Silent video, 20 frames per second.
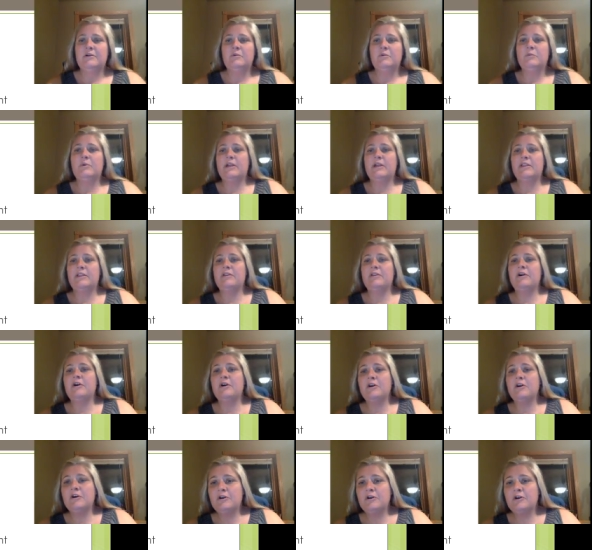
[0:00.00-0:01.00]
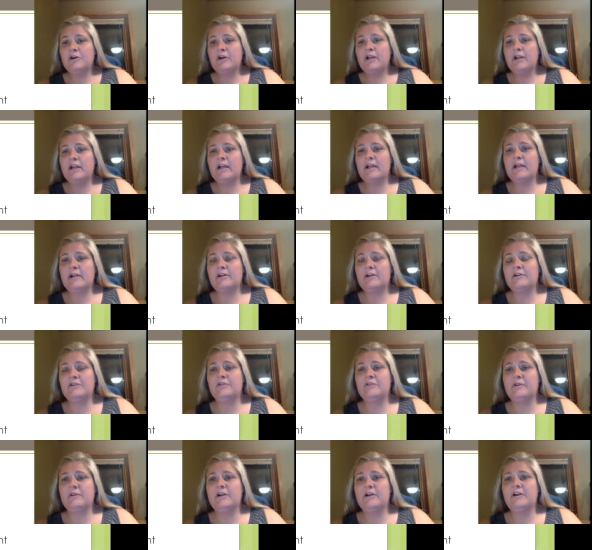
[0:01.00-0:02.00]
with her
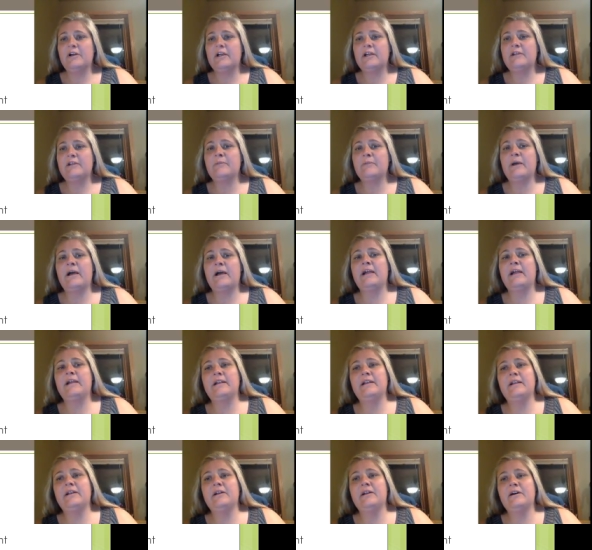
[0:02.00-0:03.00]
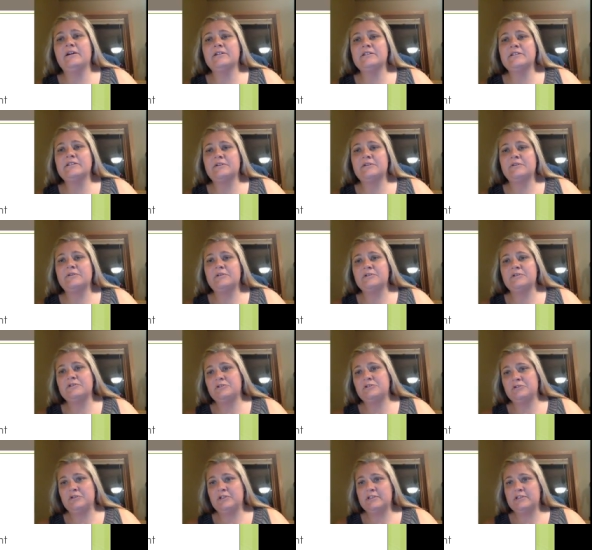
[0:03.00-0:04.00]
career in mind, and also the
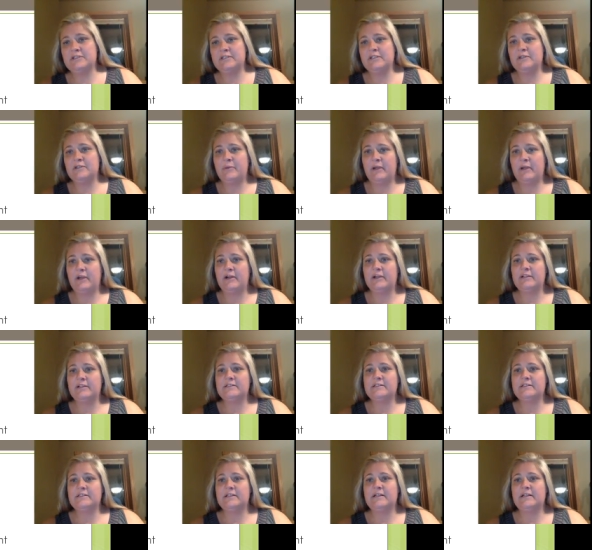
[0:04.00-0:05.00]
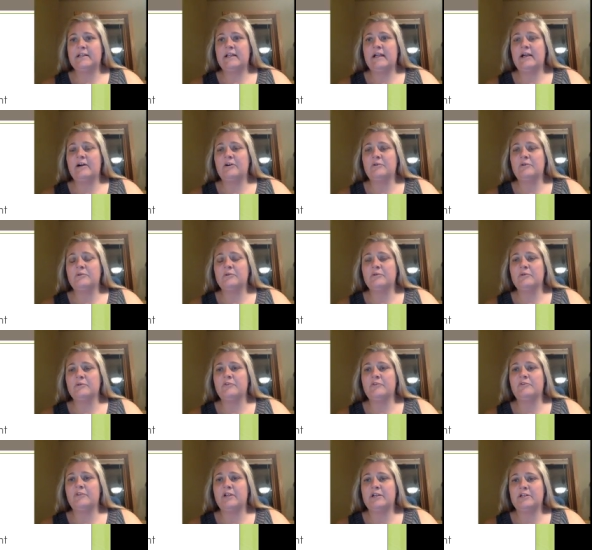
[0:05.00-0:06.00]
students and the parents, and how it will
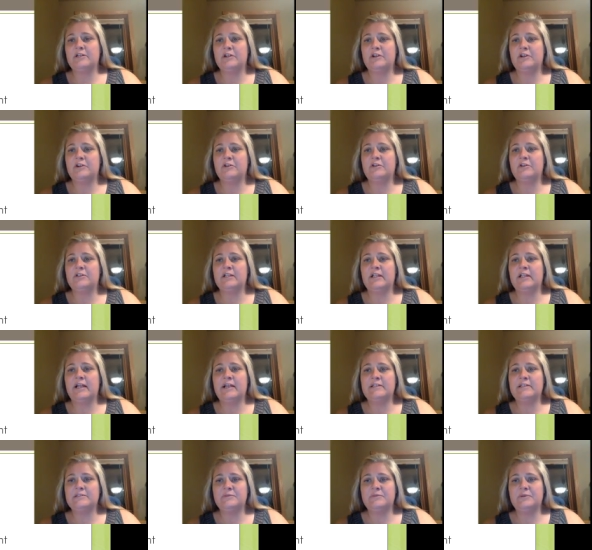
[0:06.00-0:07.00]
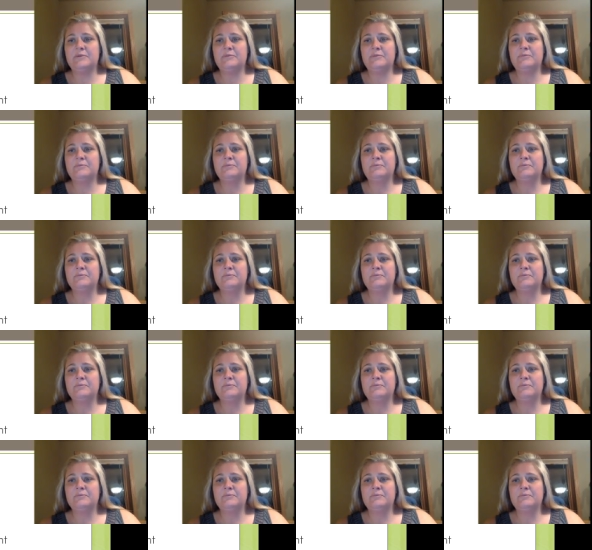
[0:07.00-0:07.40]
reflect on her in the classroom.